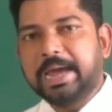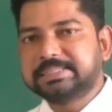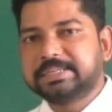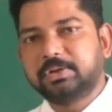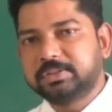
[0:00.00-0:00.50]
I
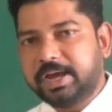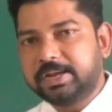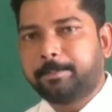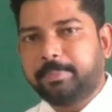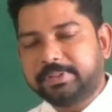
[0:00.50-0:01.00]
said you
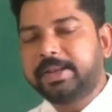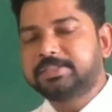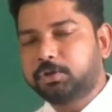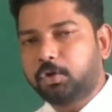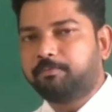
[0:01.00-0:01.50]
that the
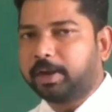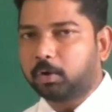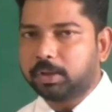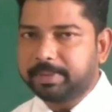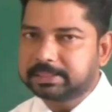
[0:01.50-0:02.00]
density of petroleum